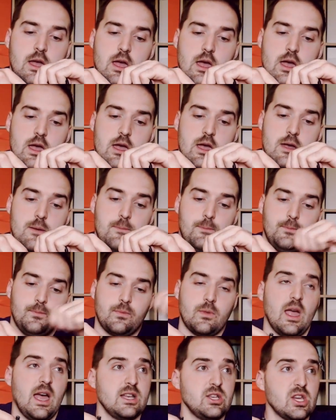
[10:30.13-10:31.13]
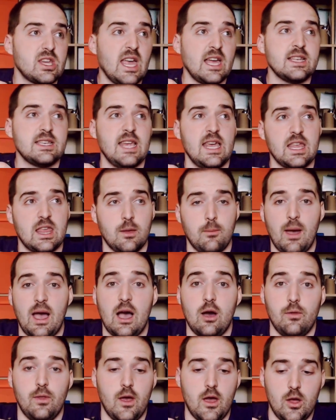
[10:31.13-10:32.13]
and you can take them
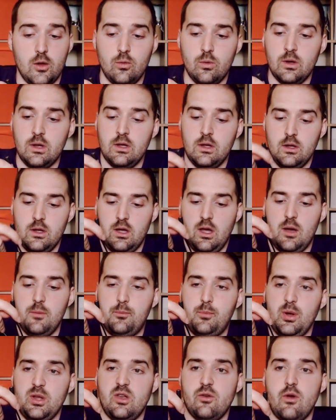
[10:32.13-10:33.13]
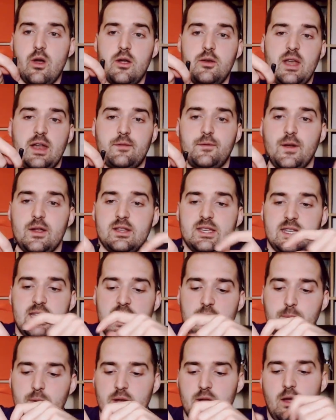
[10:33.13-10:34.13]
out though and put your own headphones in
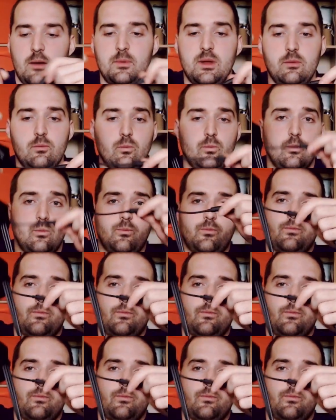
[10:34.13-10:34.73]
here. But I mean,